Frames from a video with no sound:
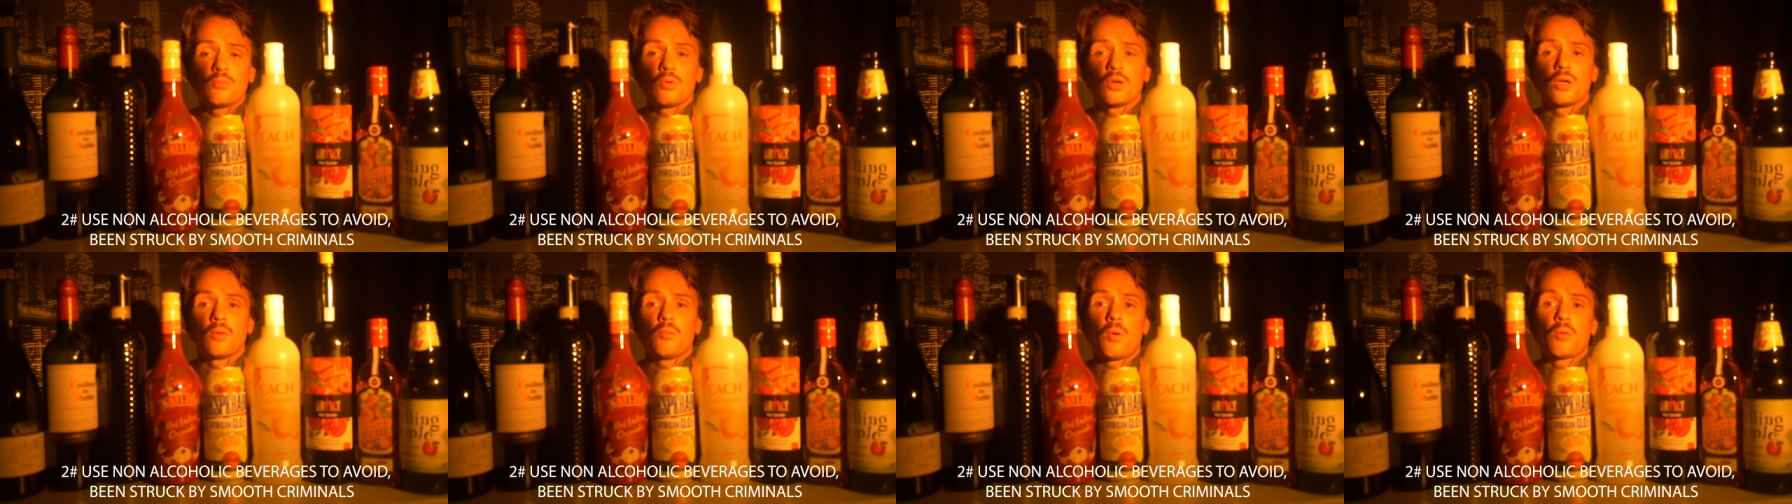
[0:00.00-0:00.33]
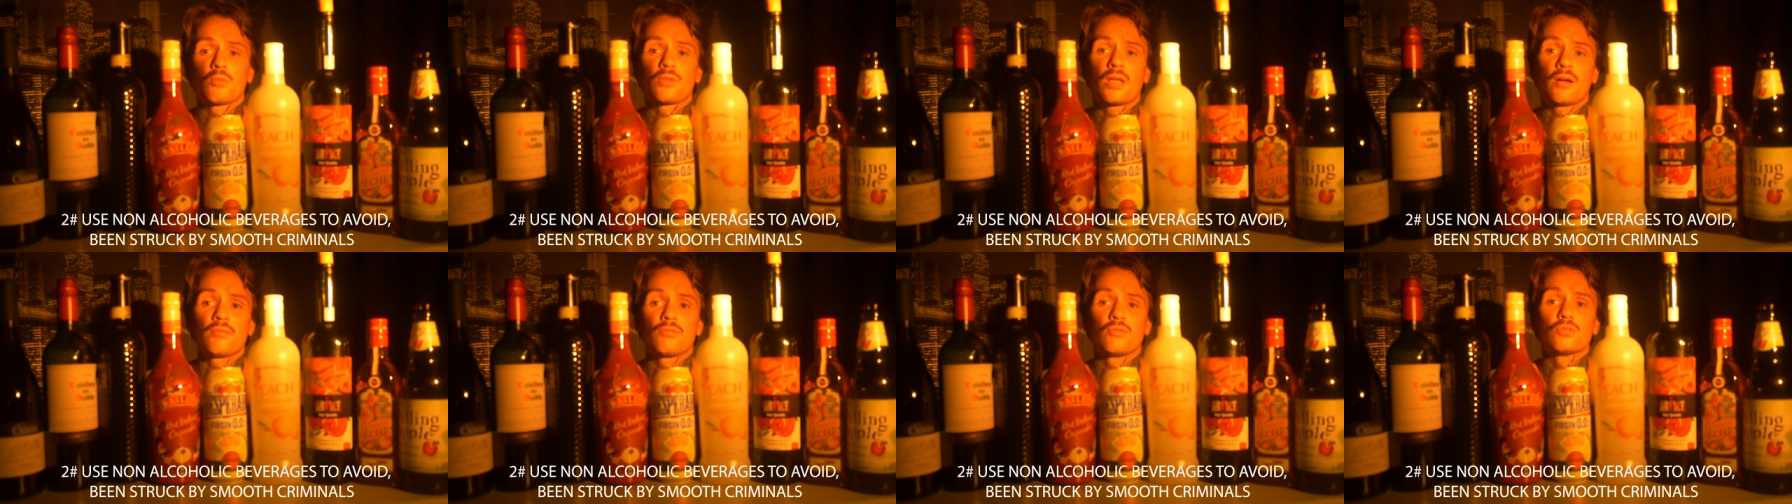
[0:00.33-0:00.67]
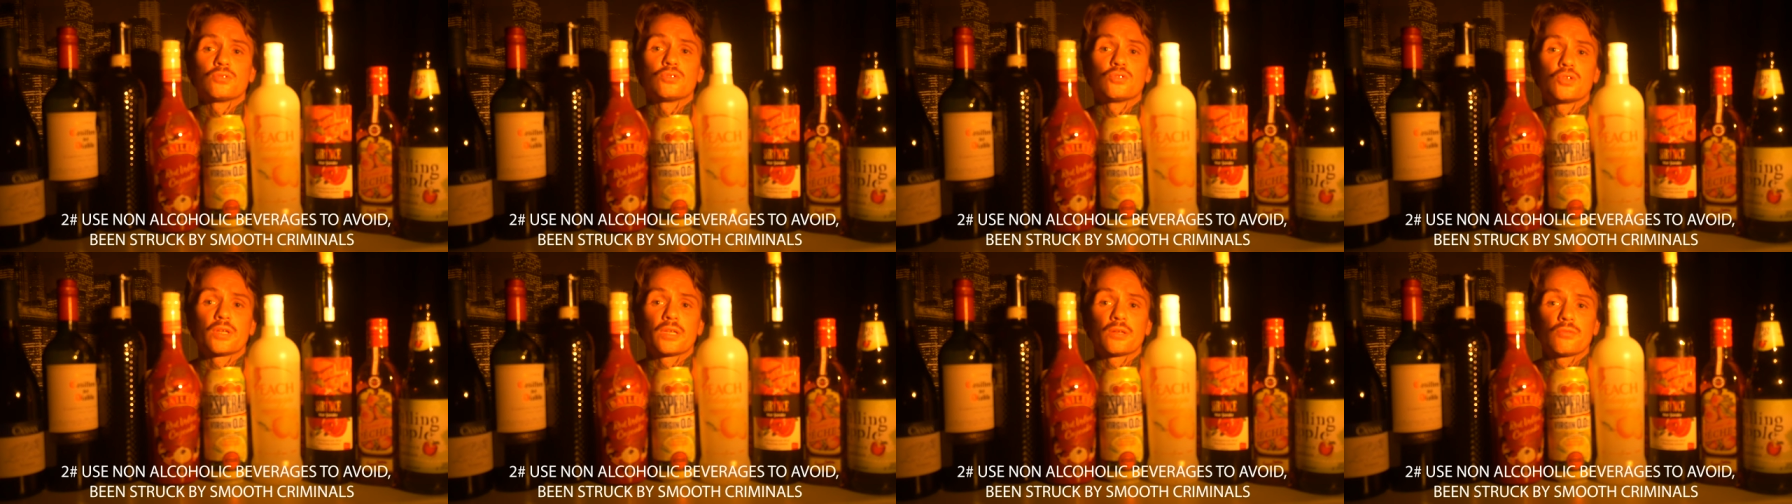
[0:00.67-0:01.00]
why I won't have
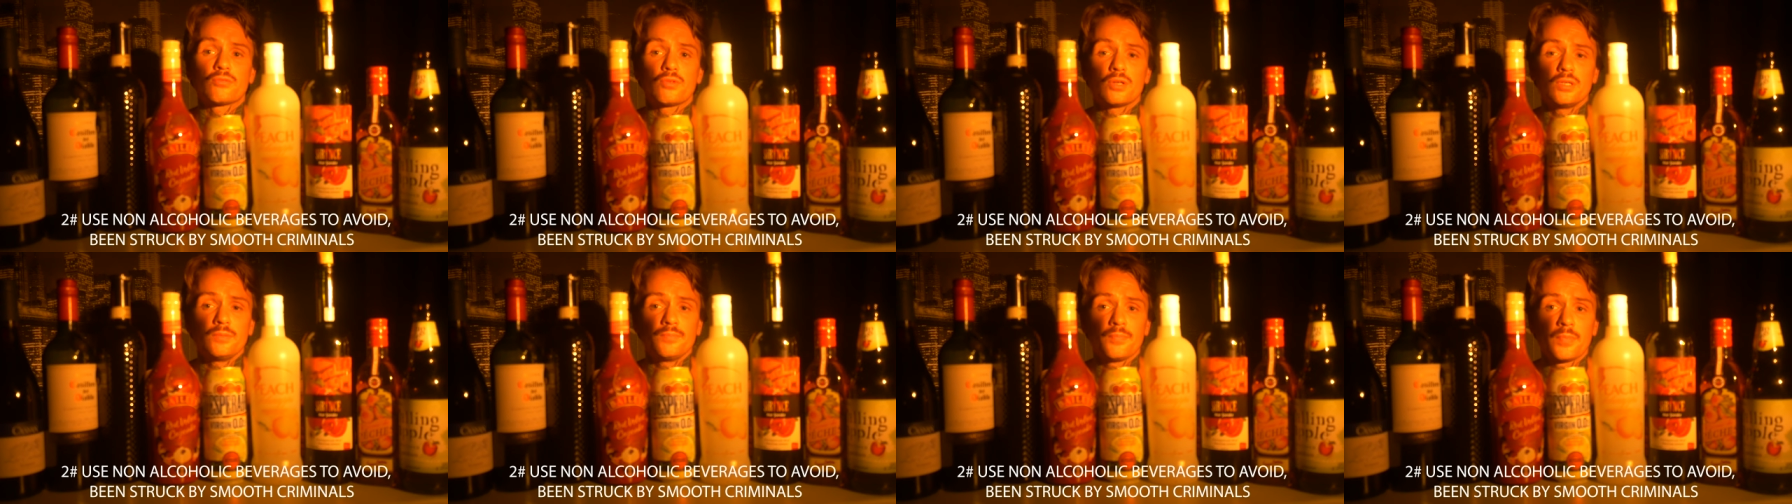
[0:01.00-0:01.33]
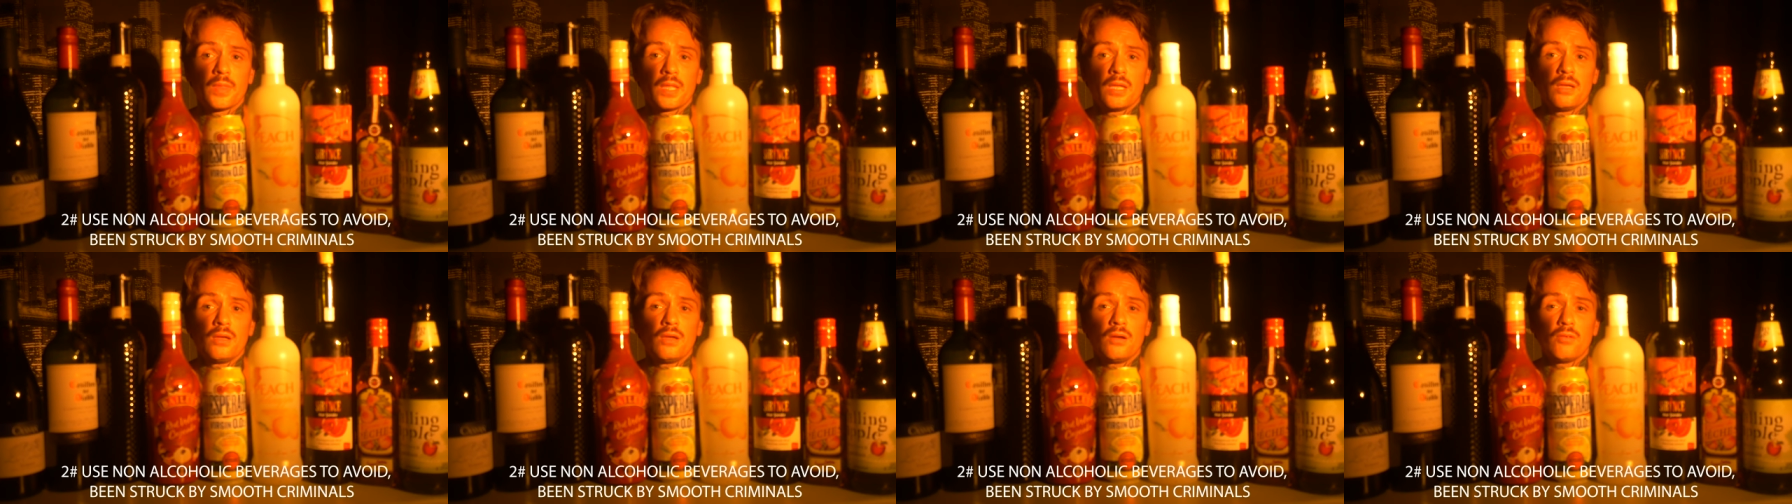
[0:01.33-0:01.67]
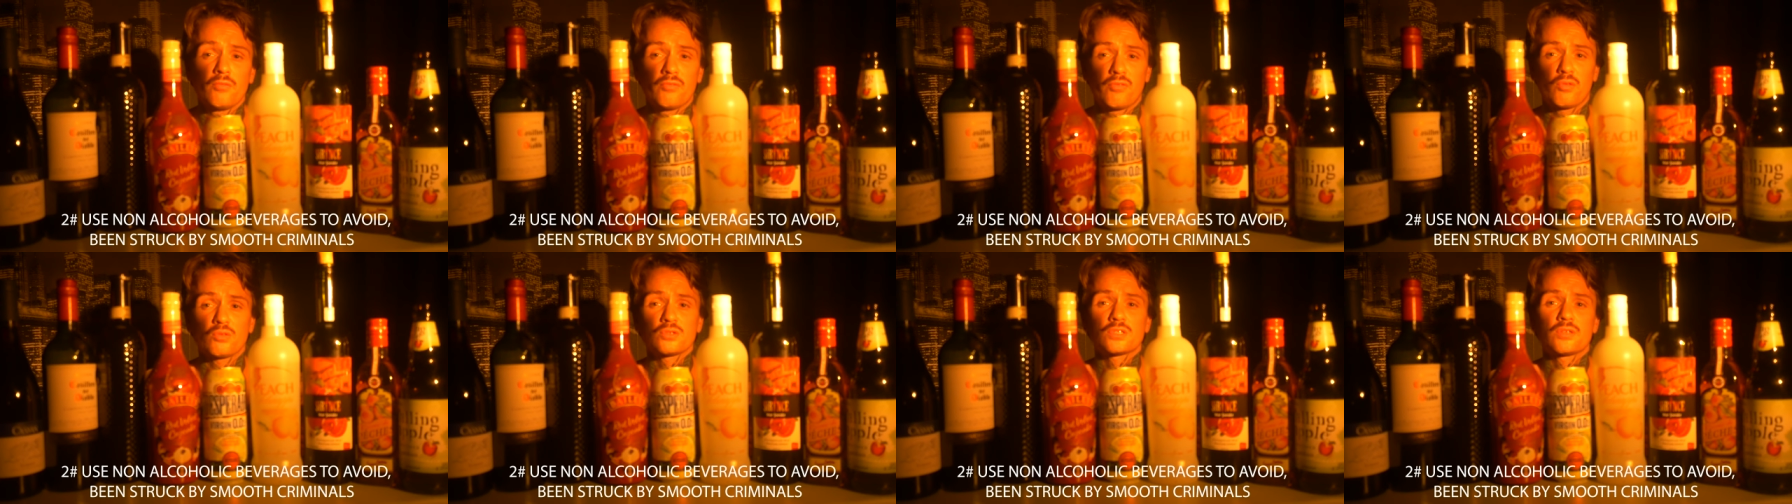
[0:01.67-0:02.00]
one drink, right?
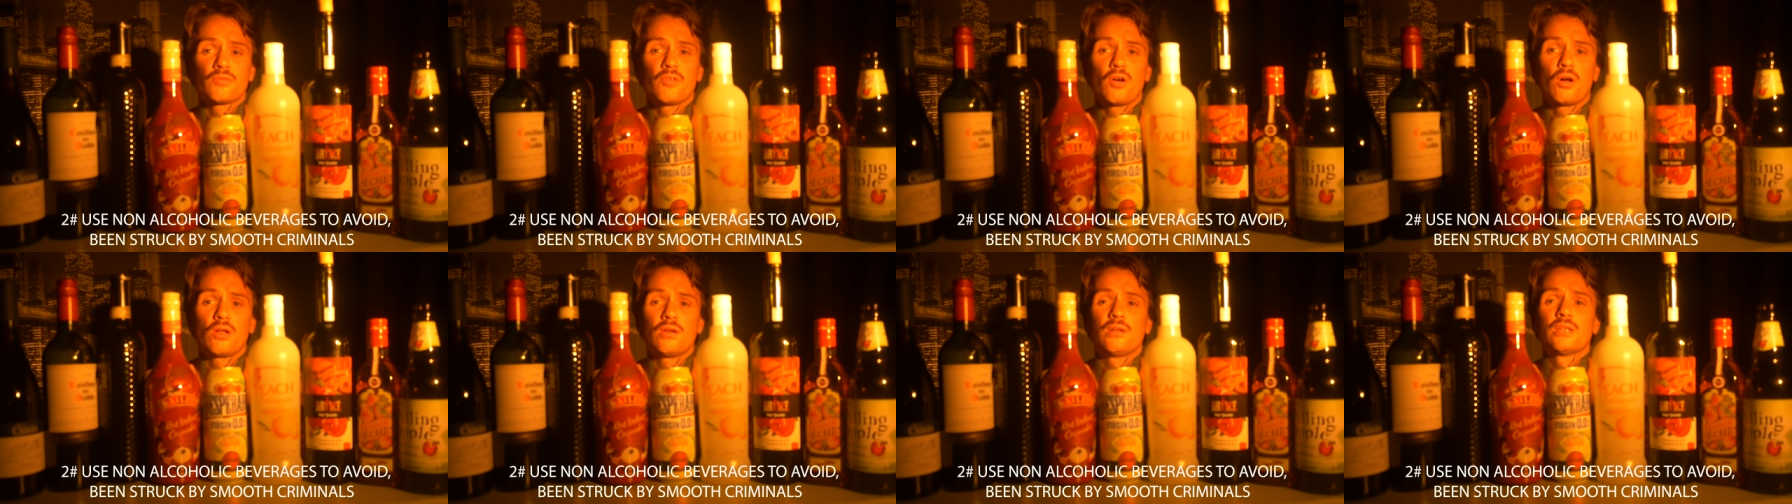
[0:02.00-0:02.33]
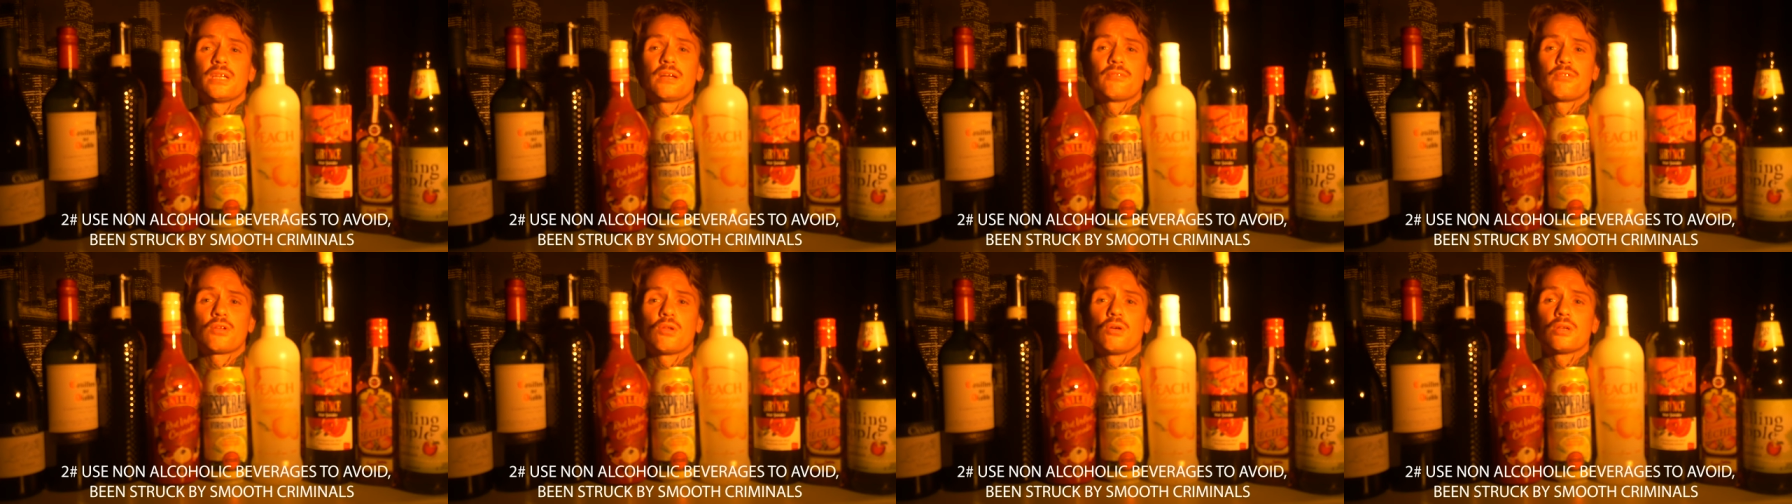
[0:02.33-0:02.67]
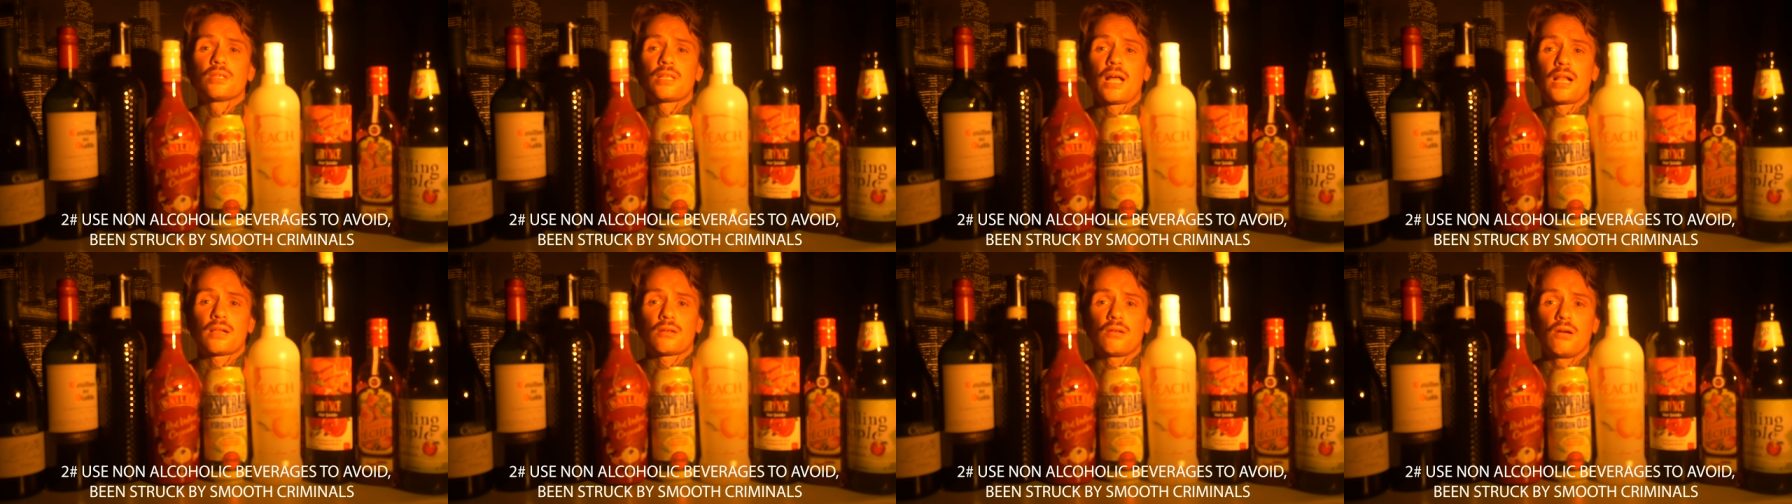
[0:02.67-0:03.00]
First of all, I never
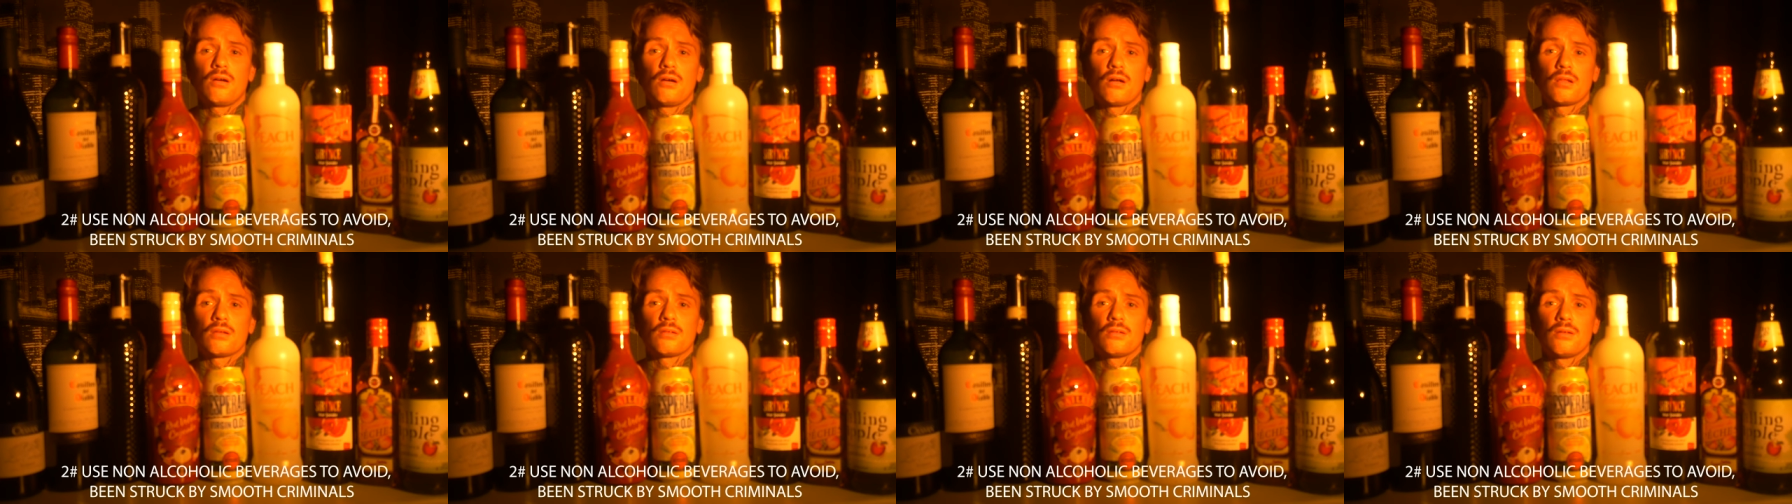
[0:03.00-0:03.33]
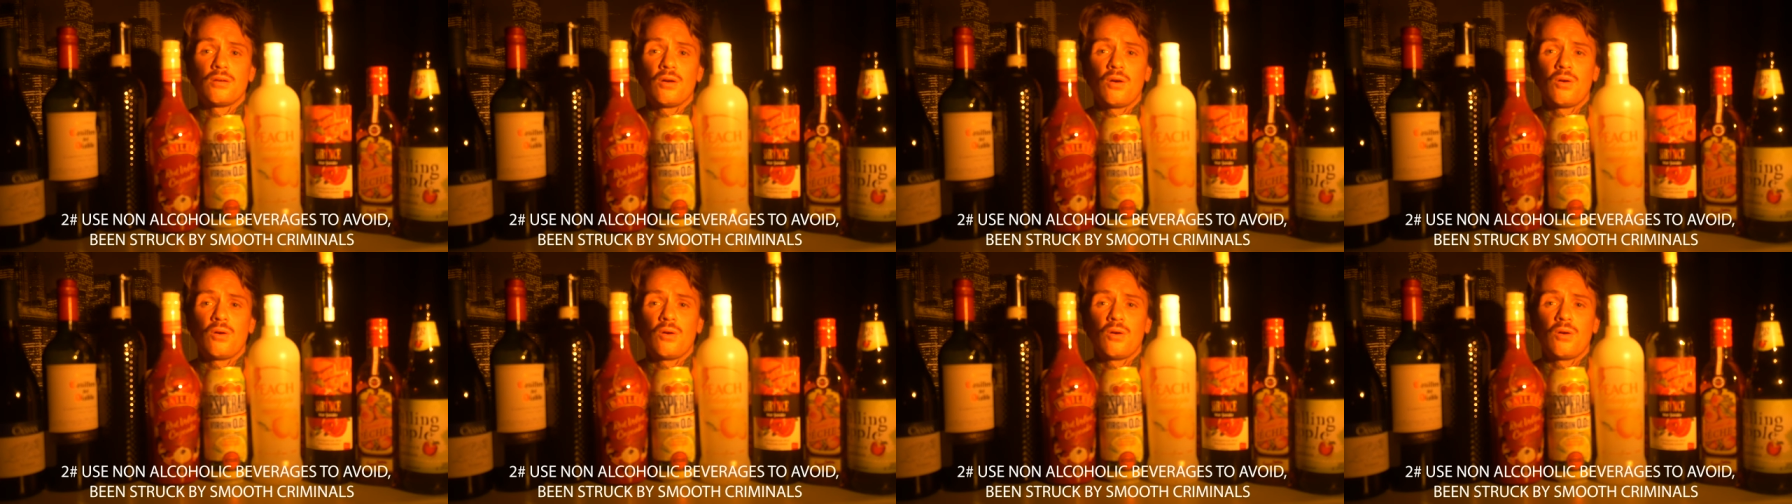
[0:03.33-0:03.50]
liked alcohol.